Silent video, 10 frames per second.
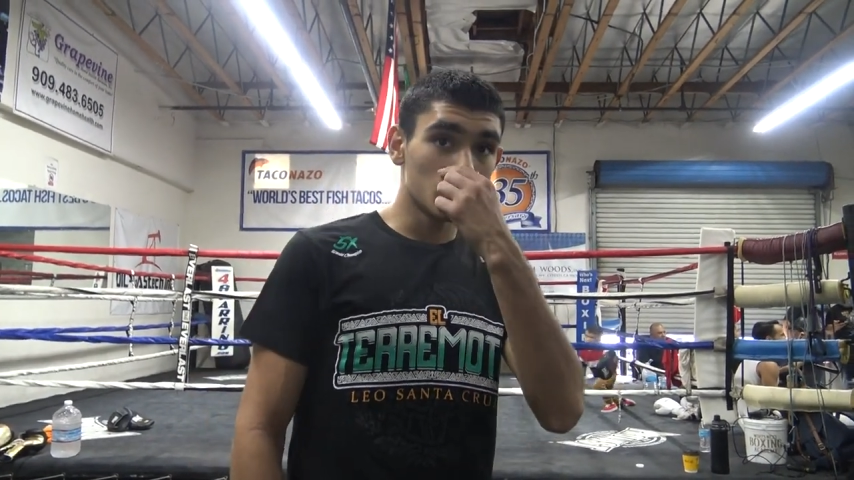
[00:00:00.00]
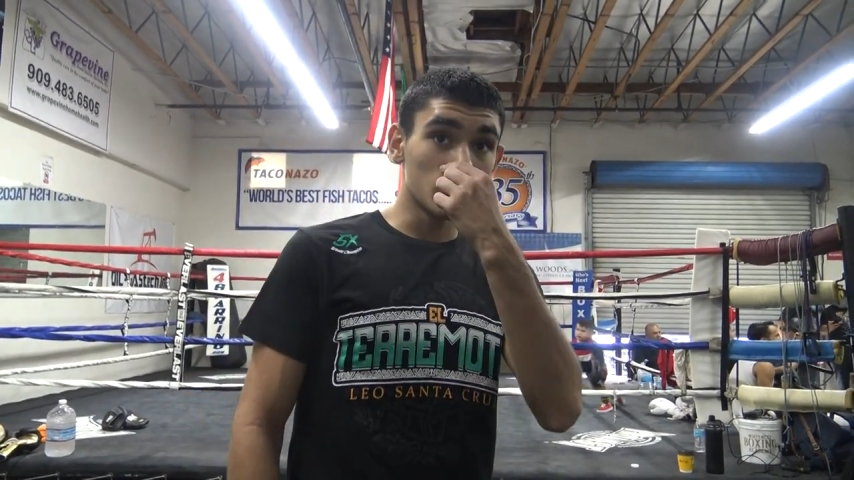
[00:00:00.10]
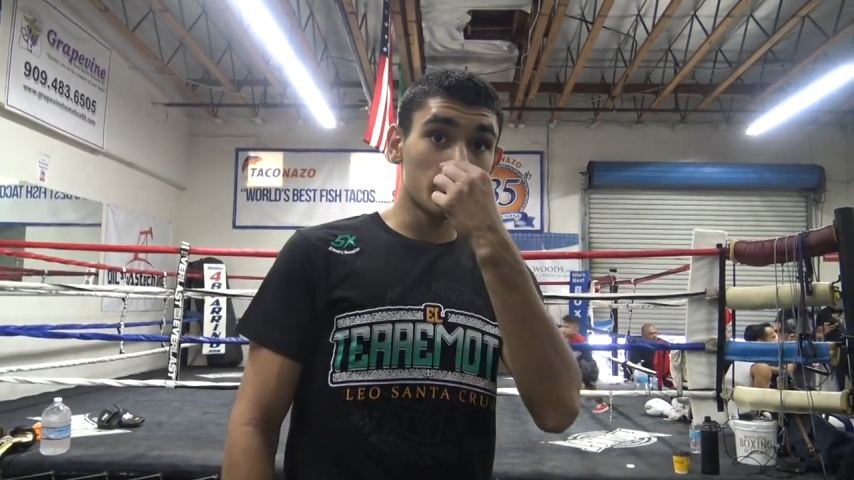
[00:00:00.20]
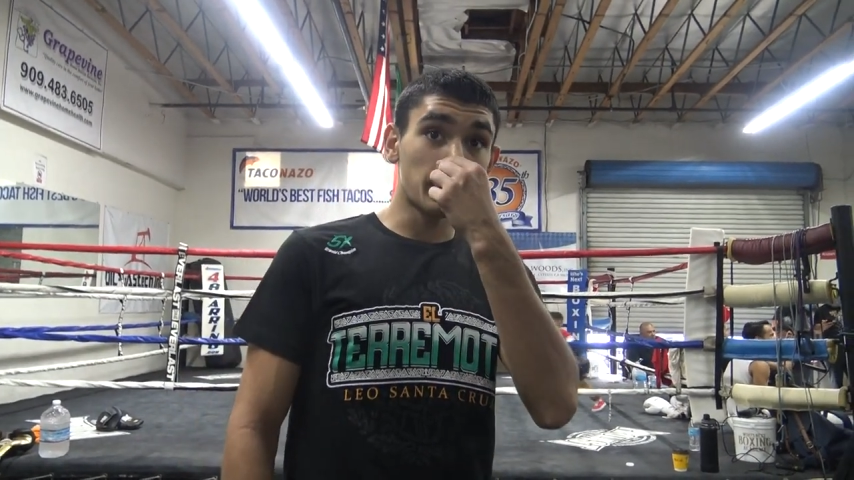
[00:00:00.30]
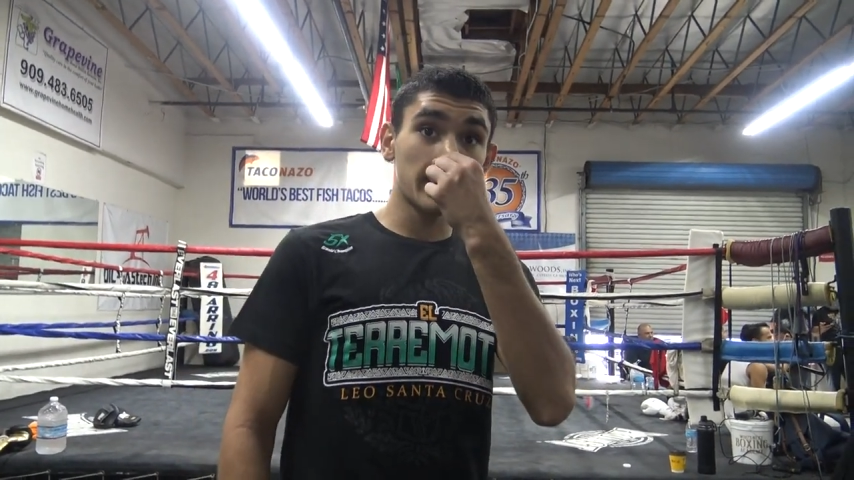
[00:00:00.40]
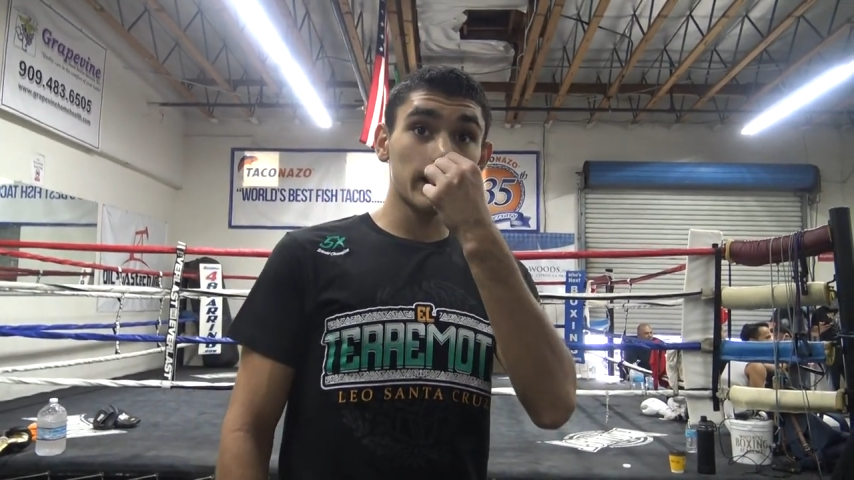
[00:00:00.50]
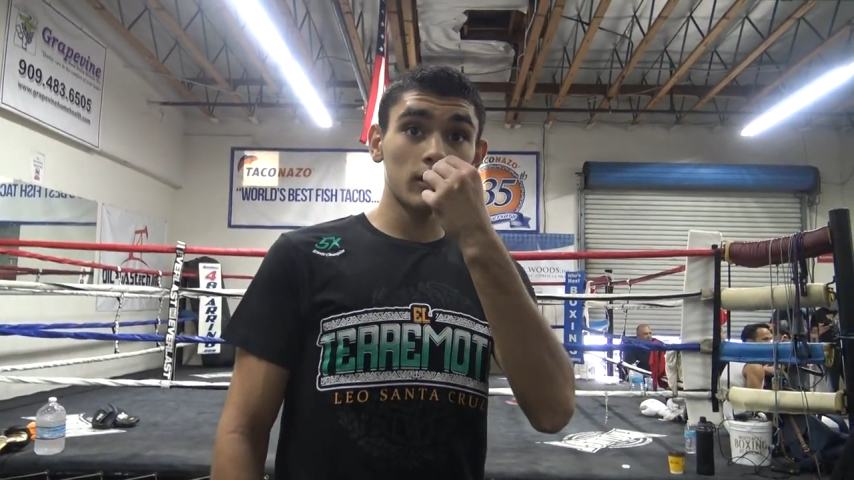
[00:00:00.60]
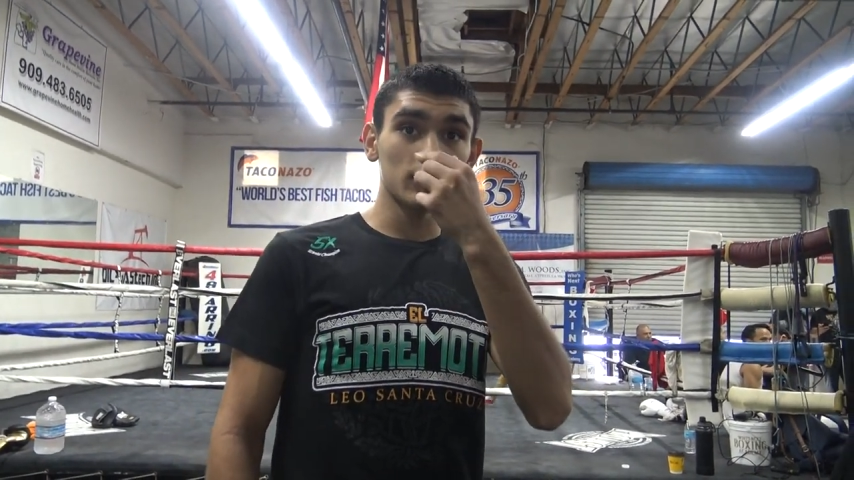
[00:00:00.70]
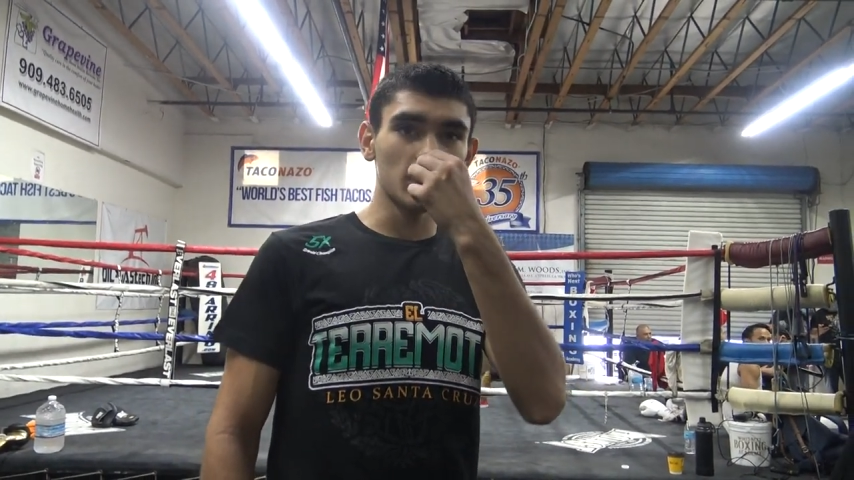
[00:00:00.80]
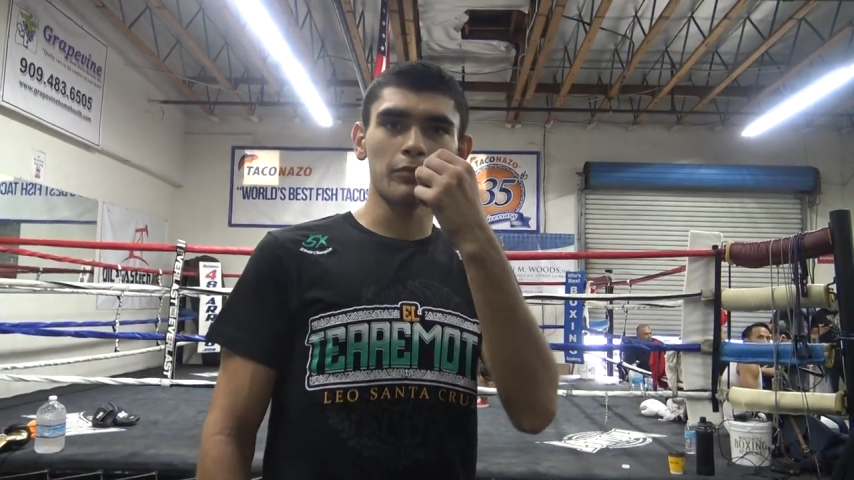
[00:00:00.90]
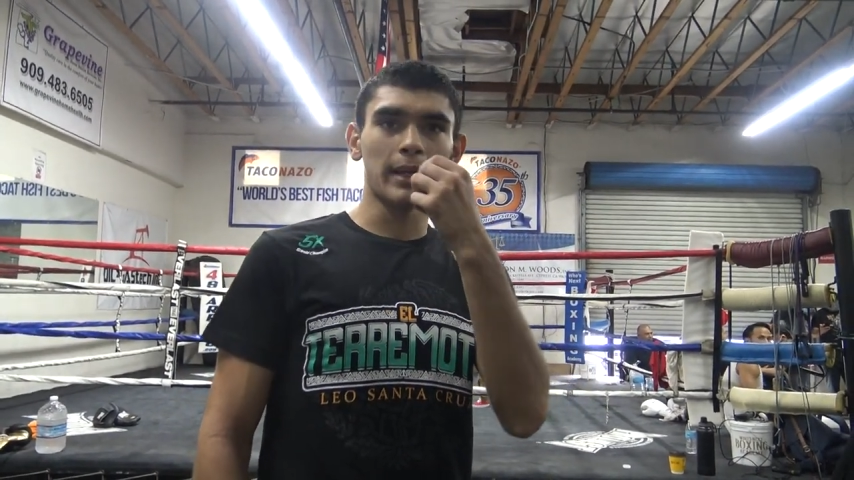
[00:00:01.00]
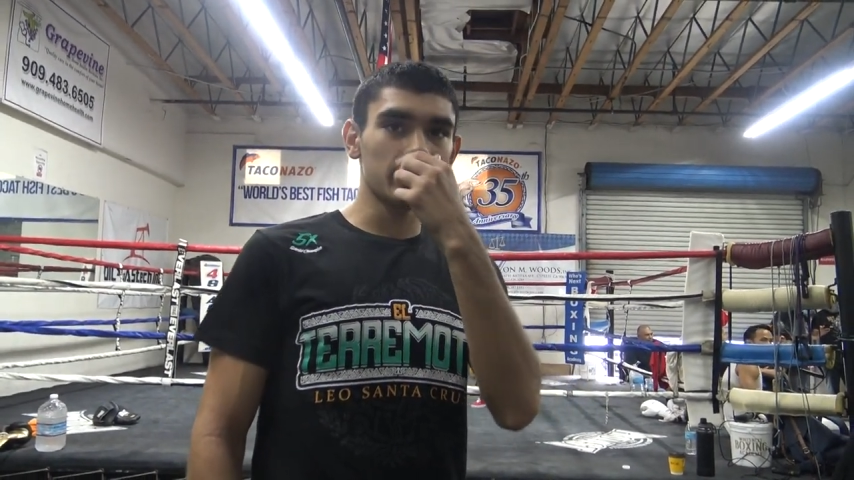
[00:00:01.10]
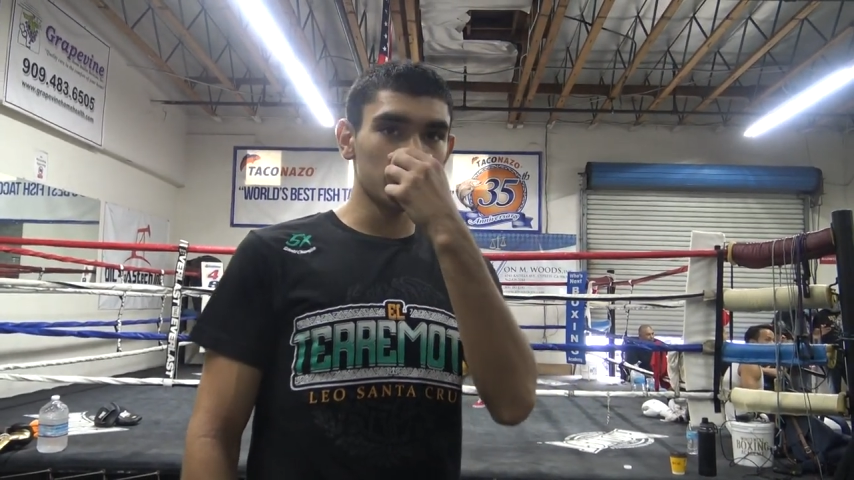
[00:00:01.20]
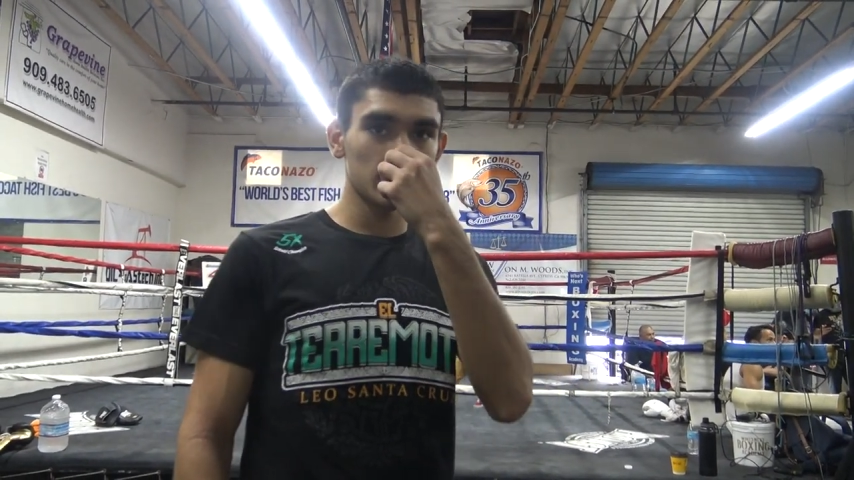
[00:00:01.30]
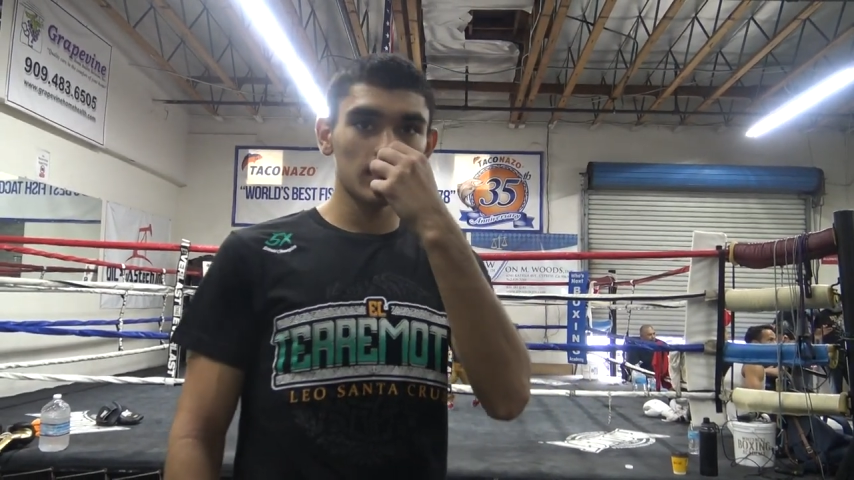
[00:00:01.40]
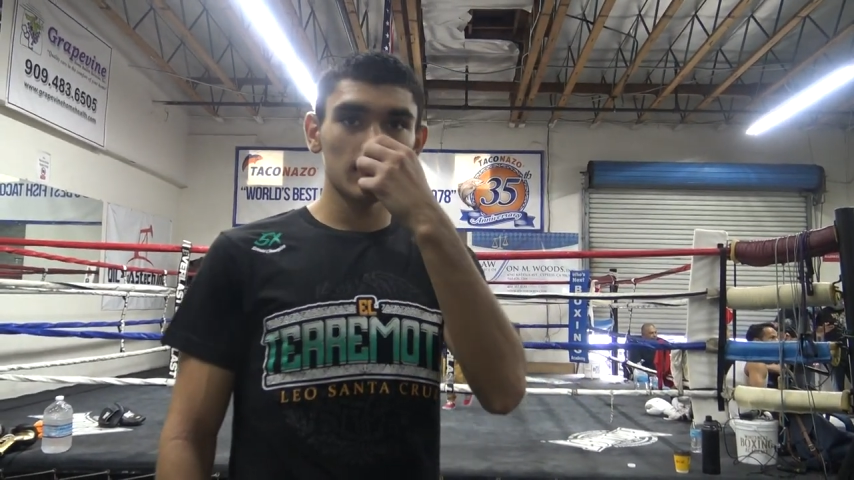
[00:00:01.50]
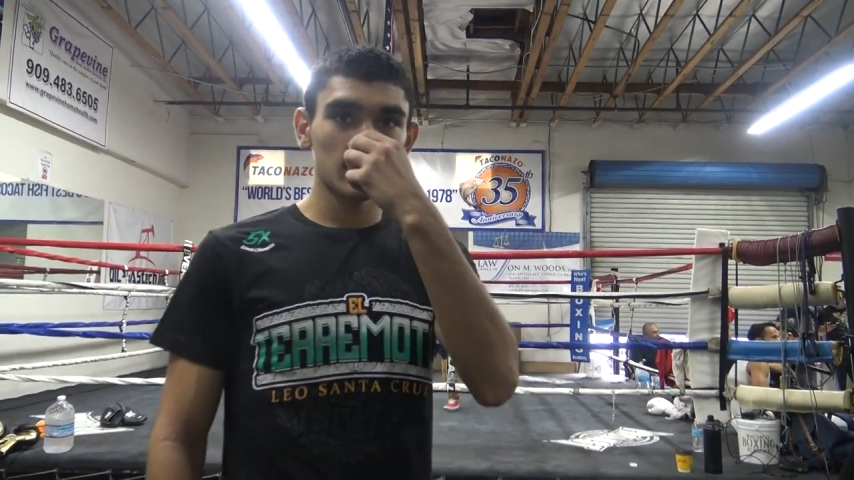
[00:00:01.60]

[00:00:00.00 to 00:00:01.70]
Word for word: or Pacquiao. Love Pacquiao.